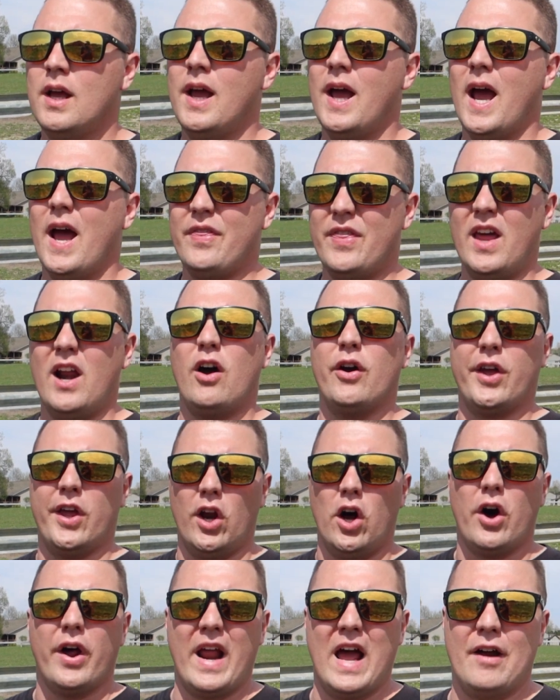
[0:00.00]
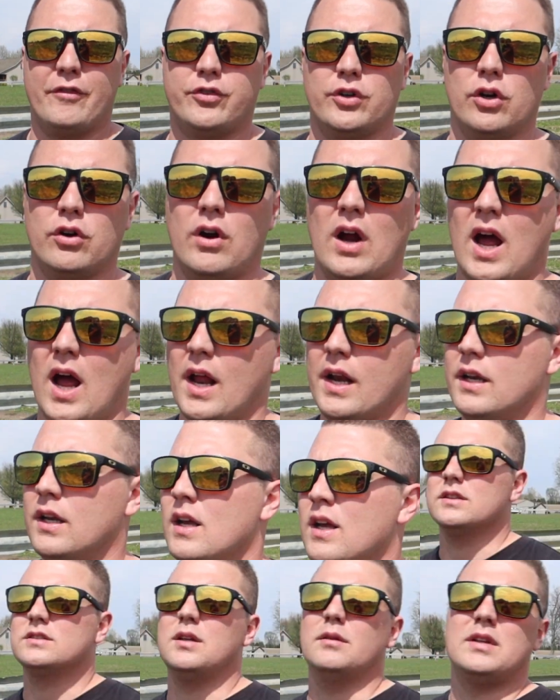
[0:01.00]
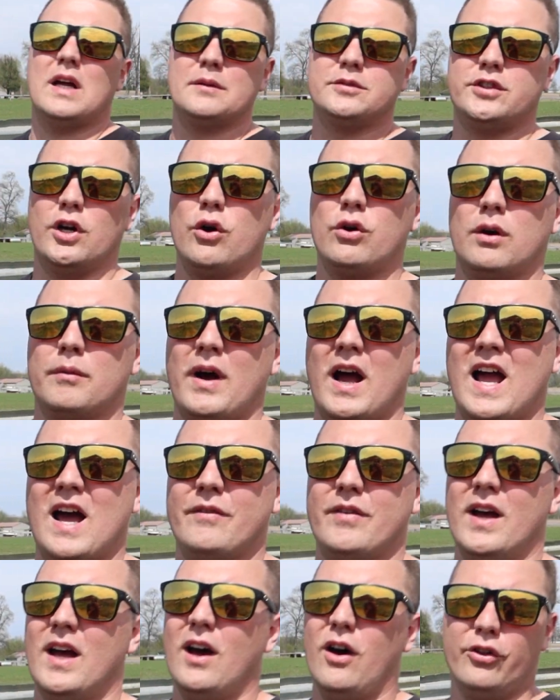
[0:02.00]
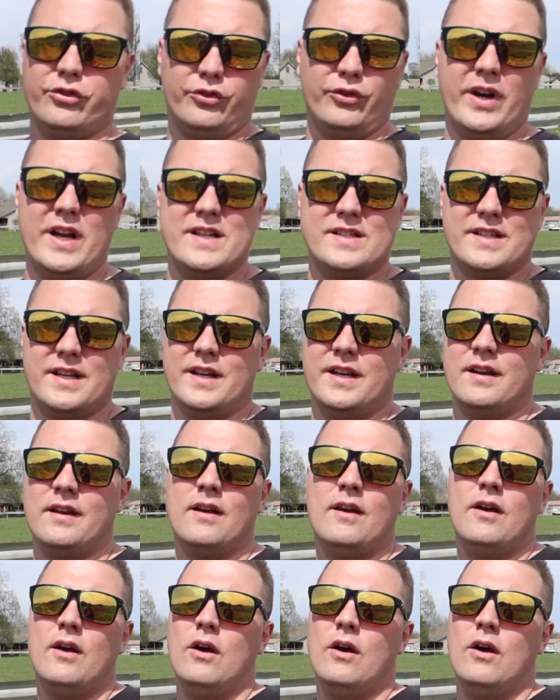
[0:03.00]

and then I'll get on after and ride. Sometimes the owner might have a health reason,